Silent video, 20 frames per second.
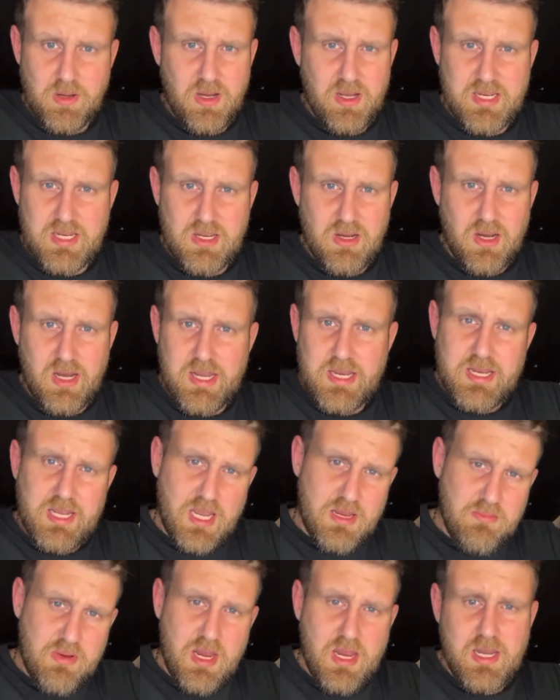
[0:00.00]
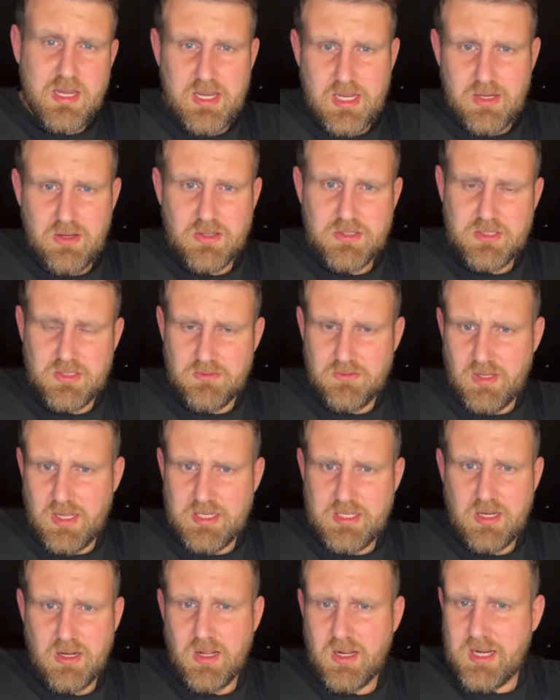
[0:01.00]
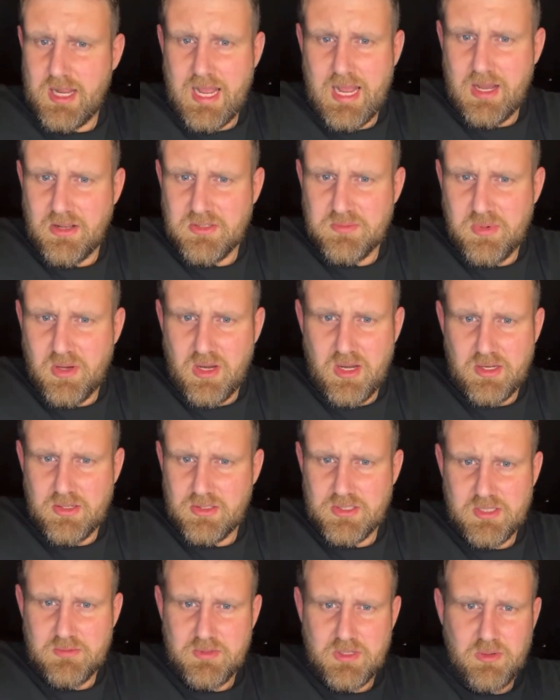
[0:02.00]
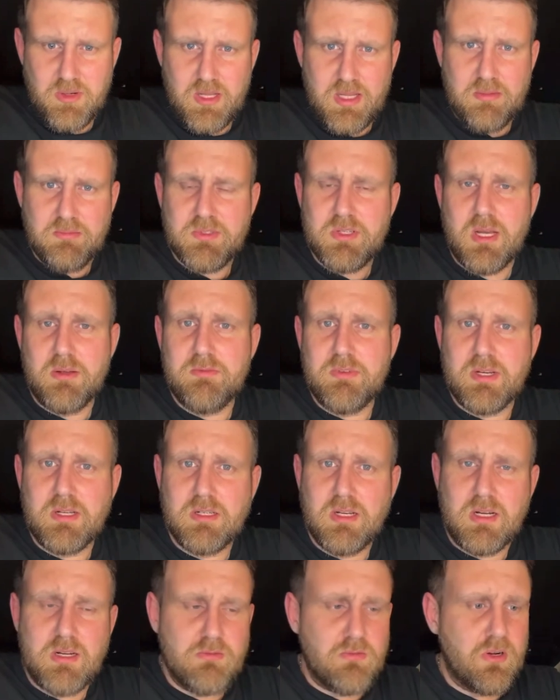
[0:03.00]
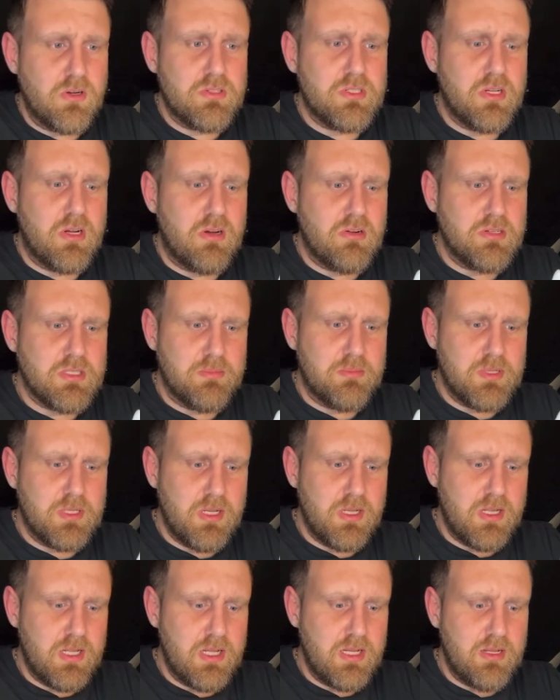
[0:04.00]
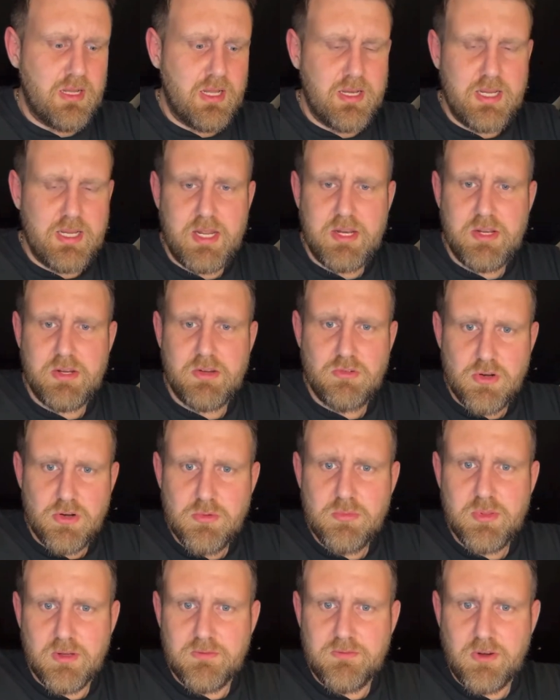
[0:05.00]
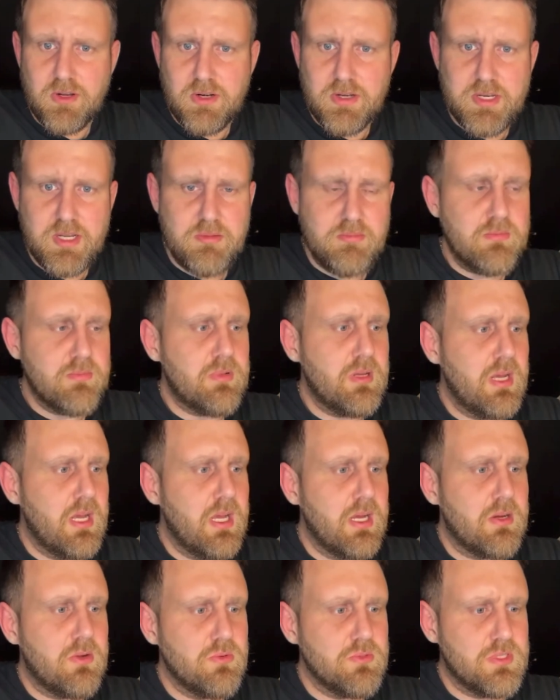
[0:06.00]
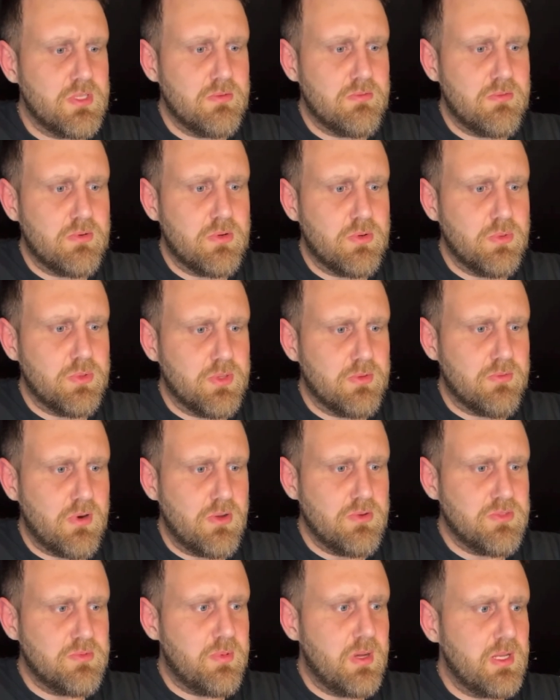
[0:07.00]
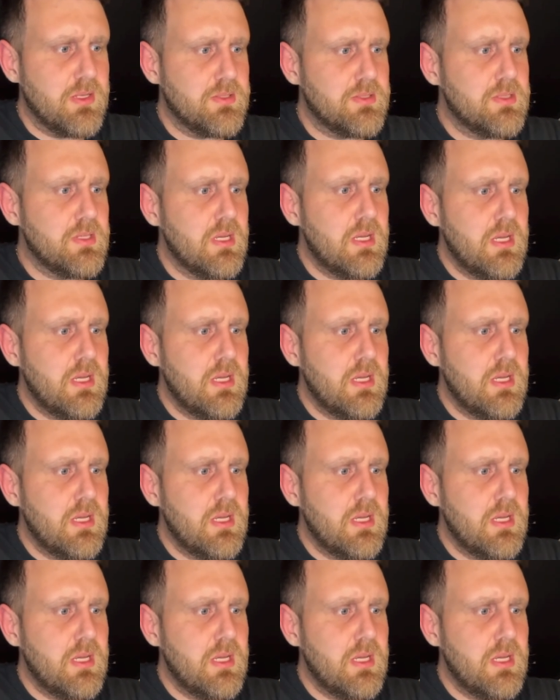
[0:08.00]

guy. He came in, he had lots of like, you know, like a house party or something, one of them type thing, like a rock star or something like that. And he had a group that followed him called the Rosebuds,